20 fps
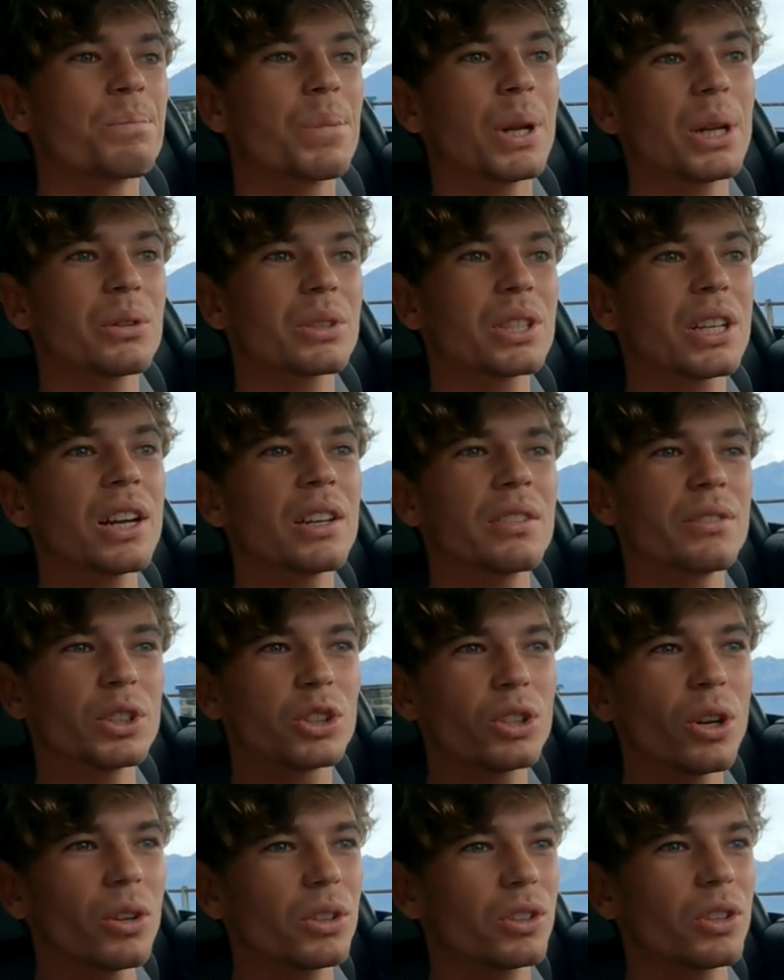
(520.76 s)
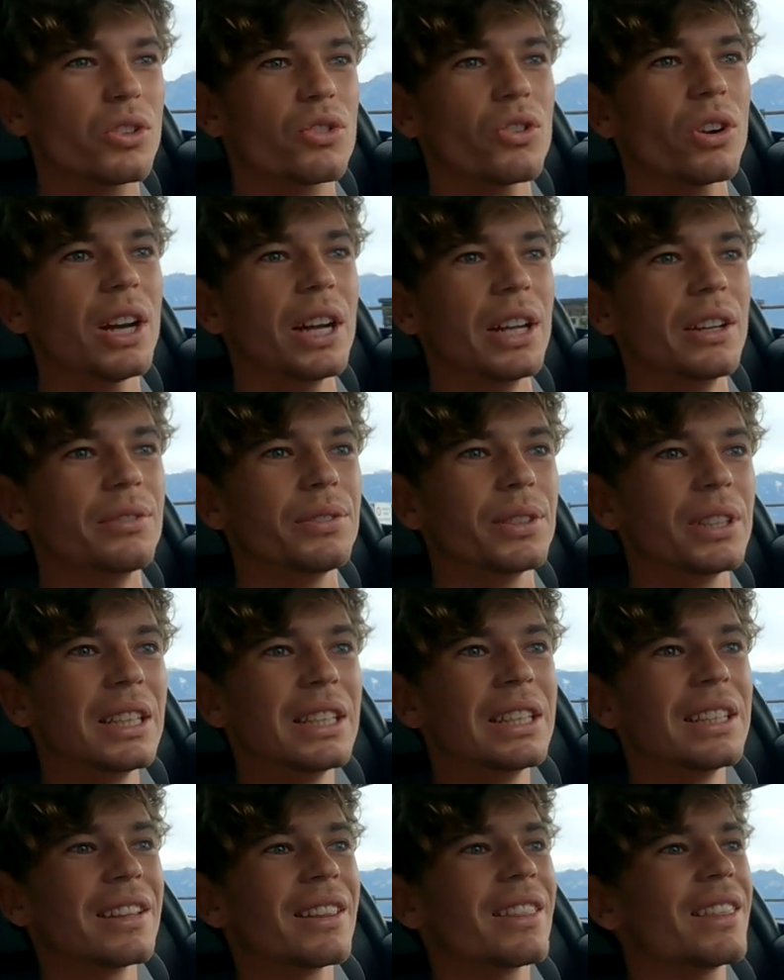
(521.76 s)
but it was kind of a dog to drive.
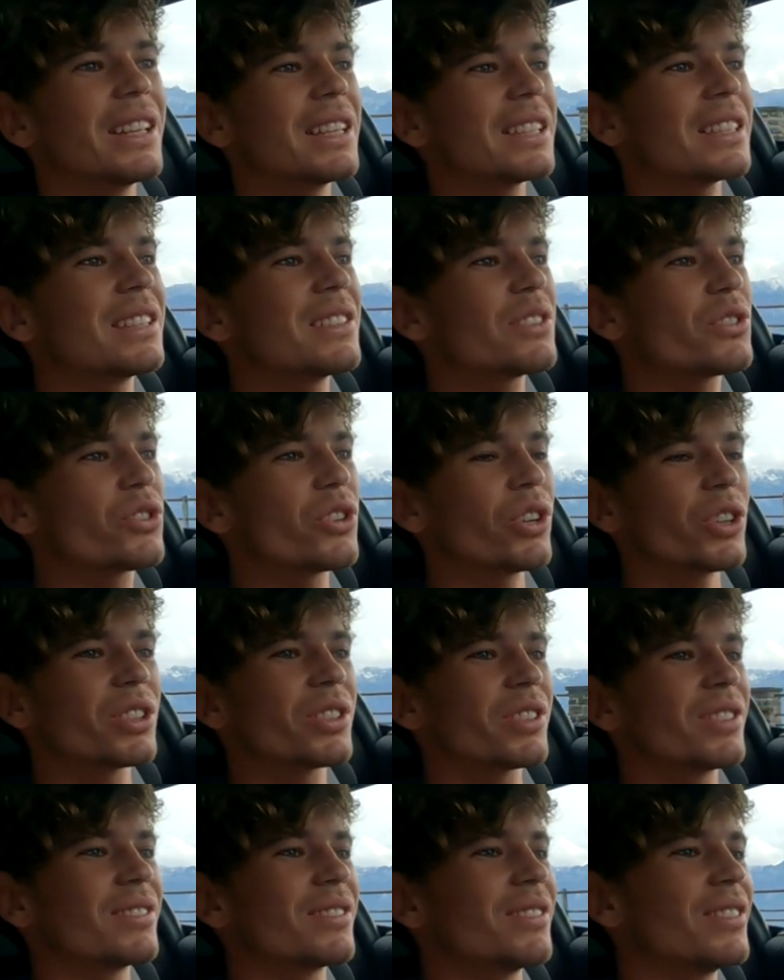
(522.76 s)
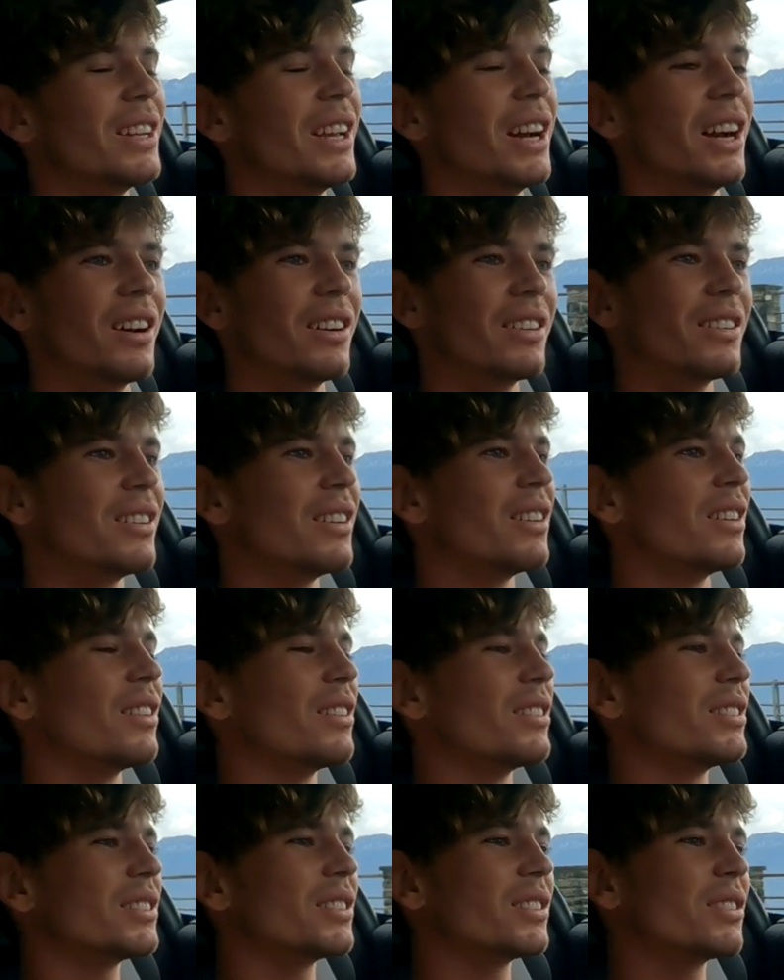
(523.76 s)
This is just, yeah,
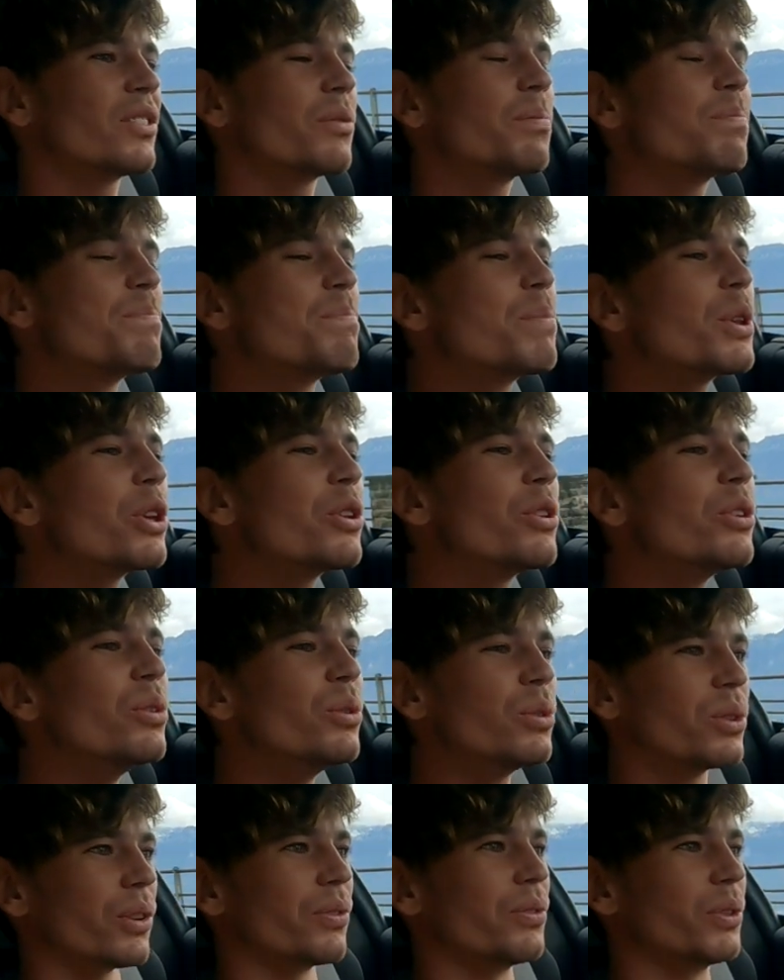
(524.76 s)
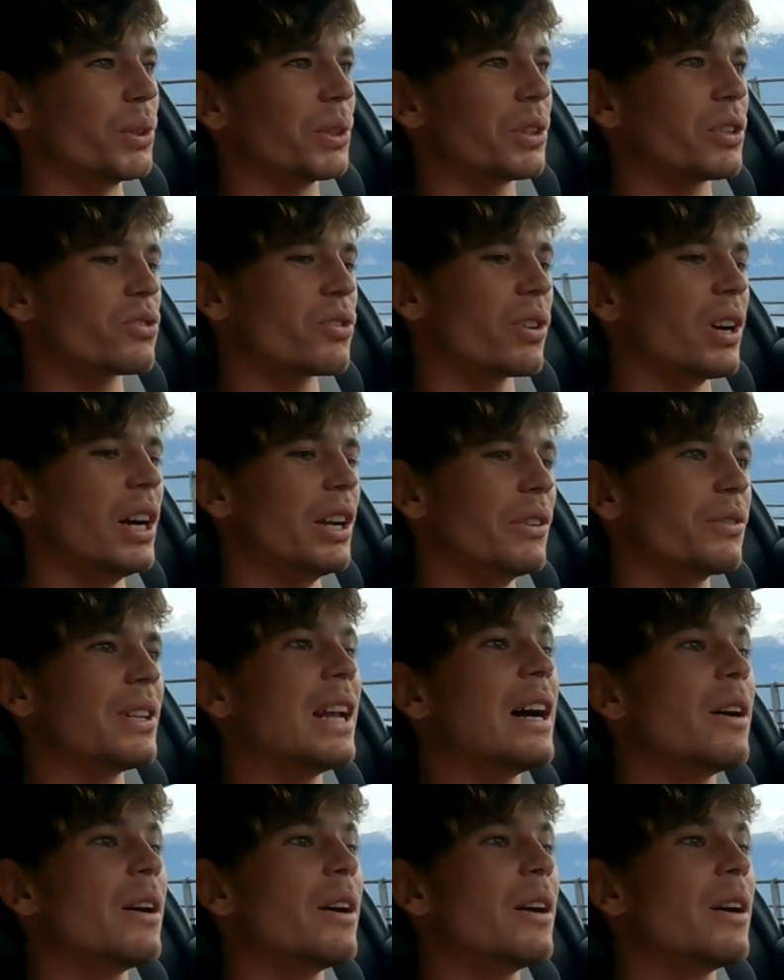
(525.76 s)
it's beautiful to drive.